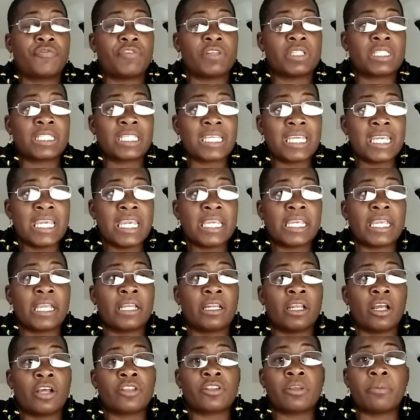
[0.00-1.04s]
often
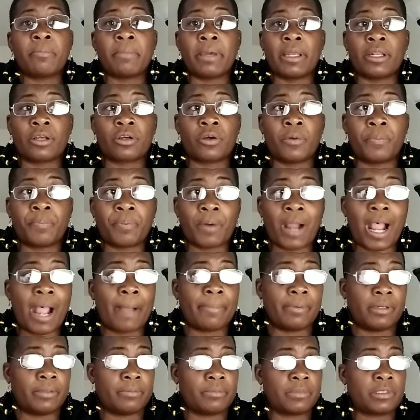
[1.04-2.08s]
associated with
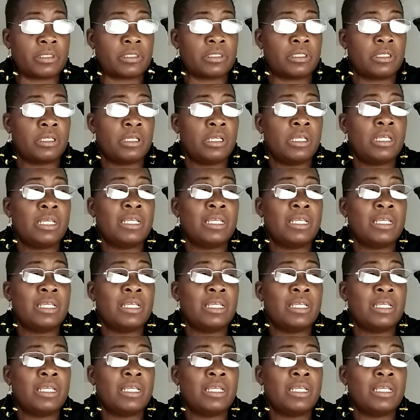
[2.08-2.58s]
healthcare today.